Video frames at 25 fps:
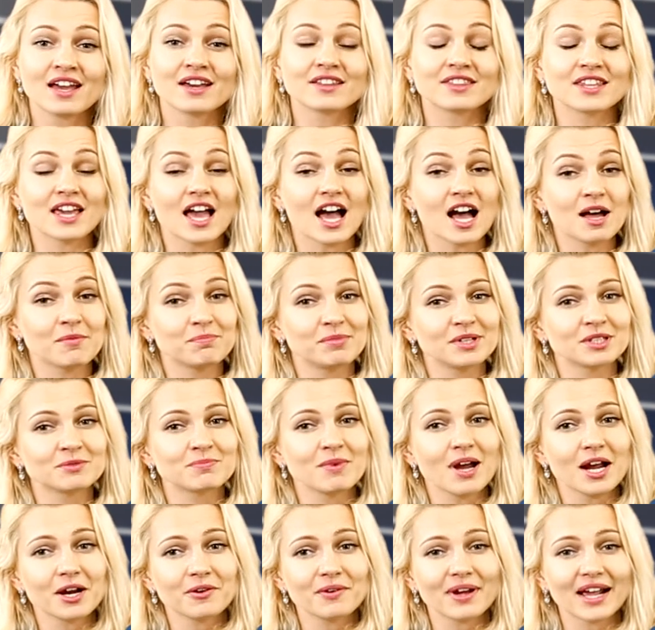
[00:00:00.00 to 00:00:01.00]
The upbeat
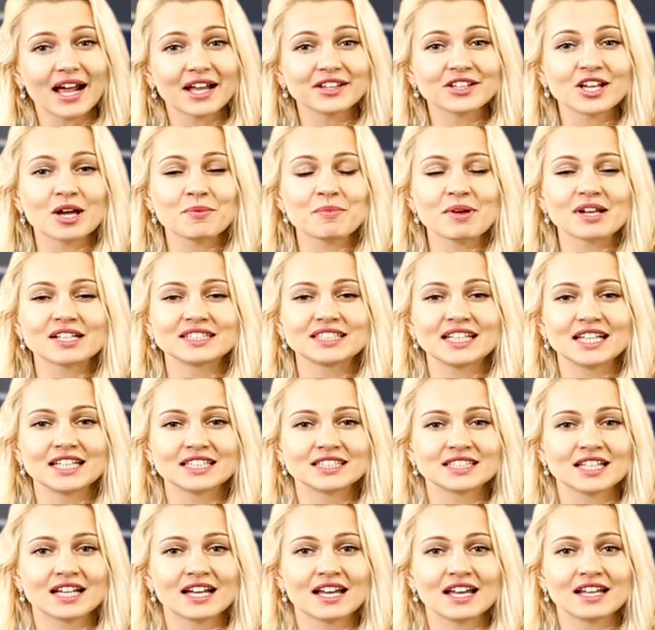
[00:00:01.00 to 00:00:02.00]
macroeconomic
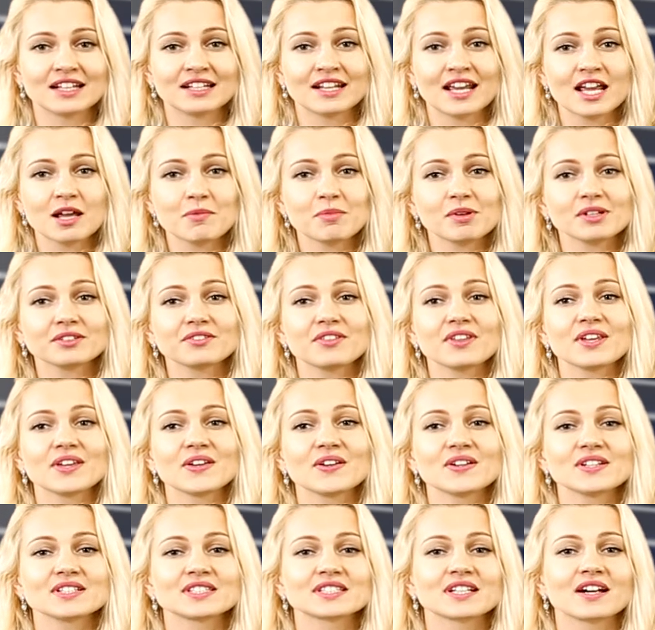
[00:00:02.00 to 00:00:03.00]
data enabled the
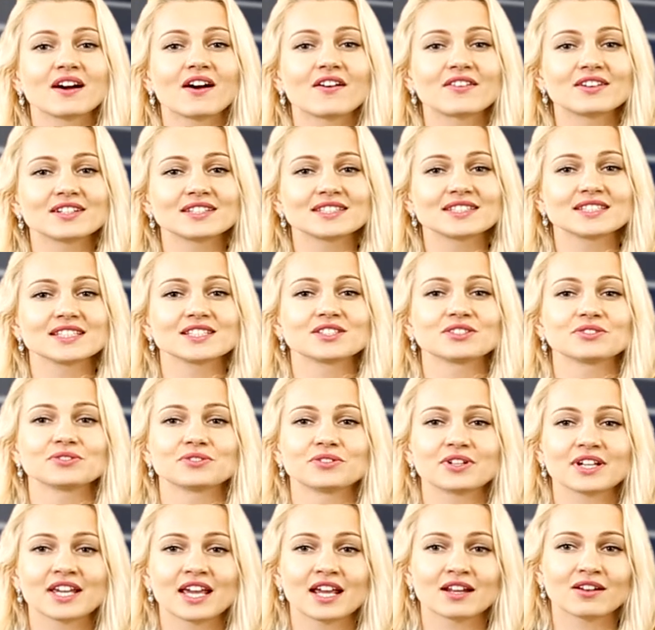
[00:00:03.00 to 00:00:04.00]
US currency to
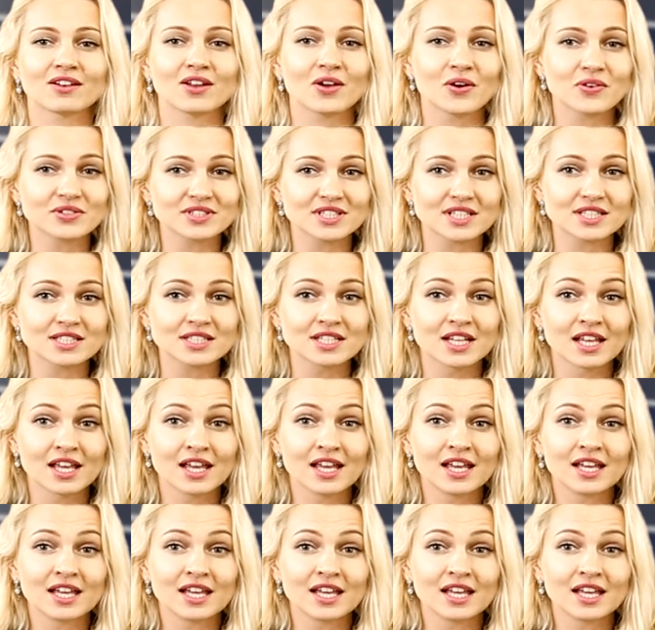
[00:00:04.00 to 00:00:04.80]
regain losses